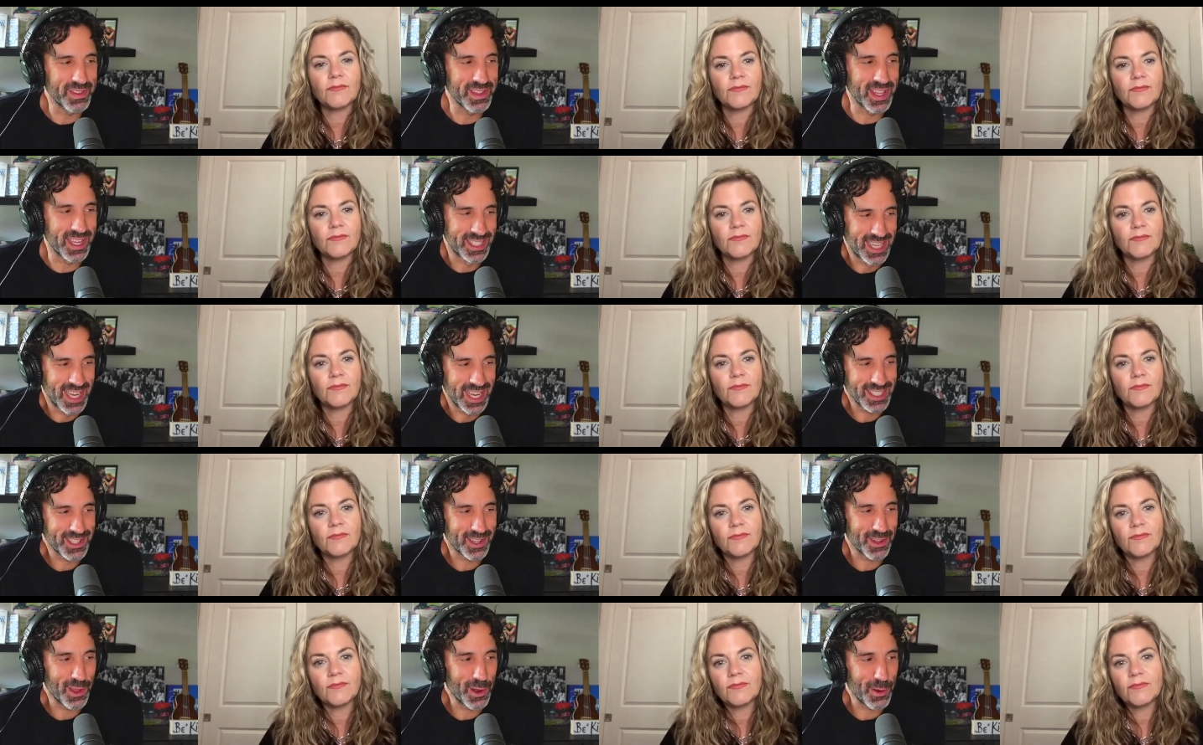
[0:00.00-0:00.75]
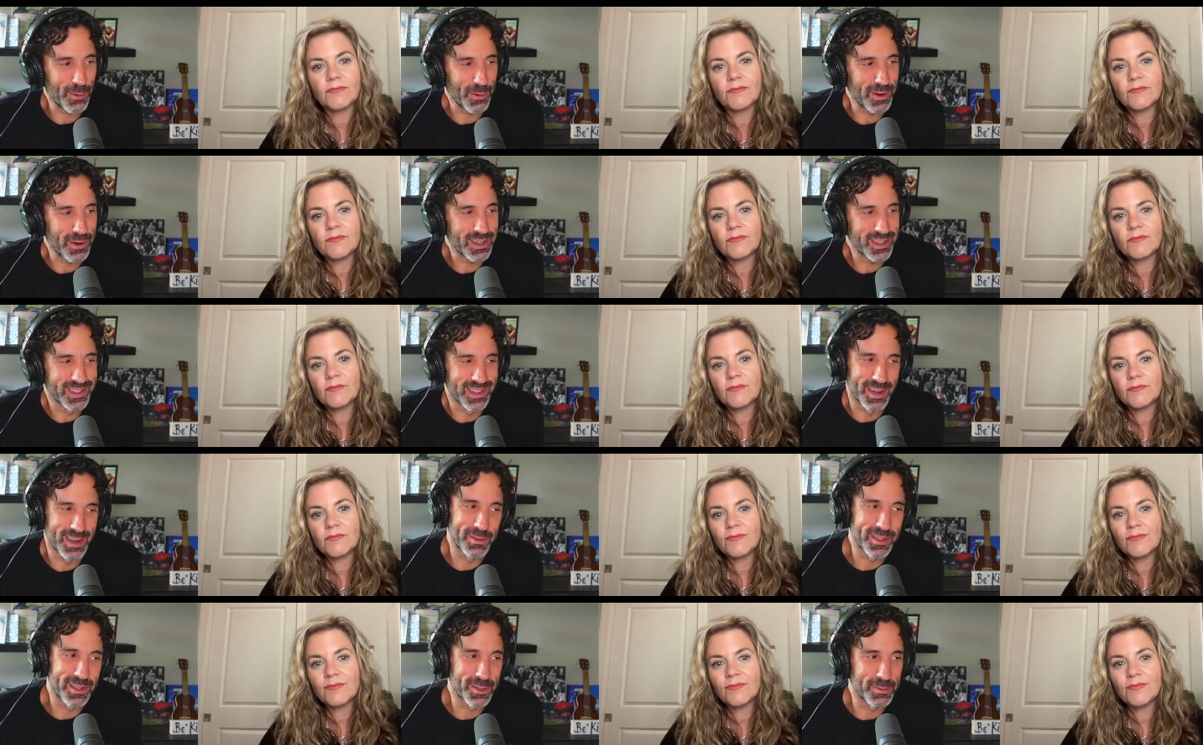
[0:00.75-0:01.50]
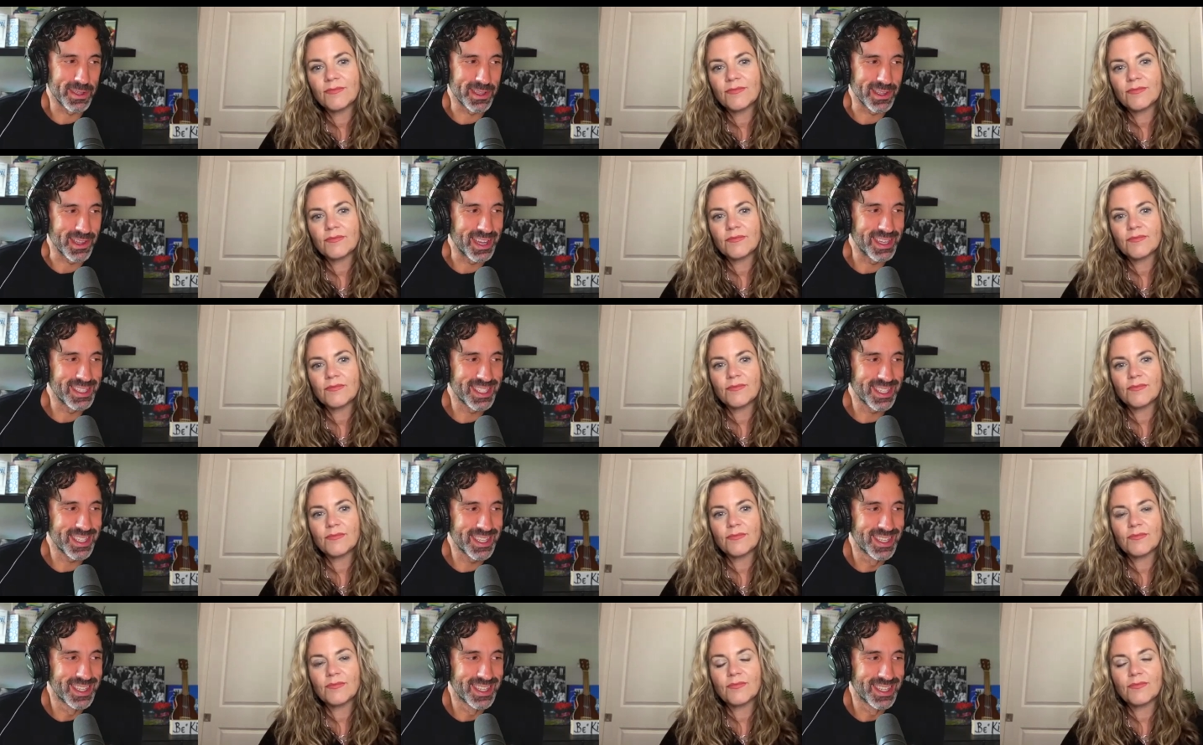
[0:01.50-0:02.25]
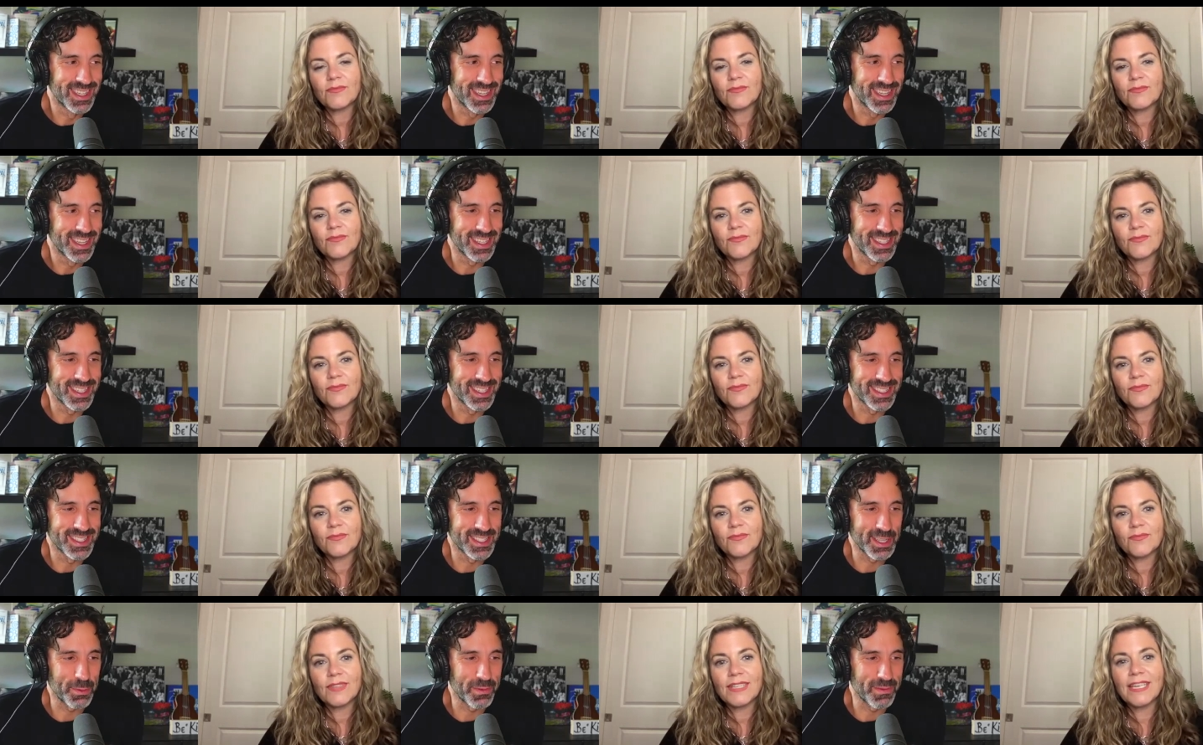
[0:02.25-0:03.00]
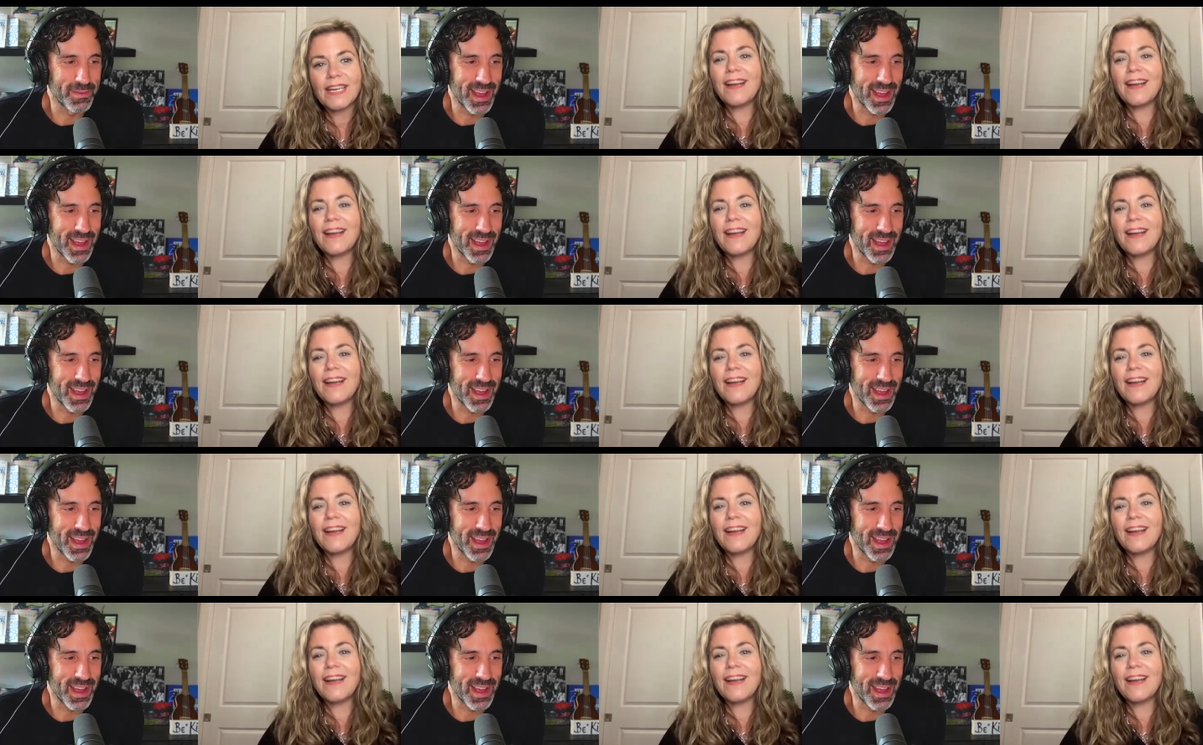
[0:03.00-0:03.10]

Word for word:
Speaker 1: that takes a lot of work and i'm a little bit lazy in some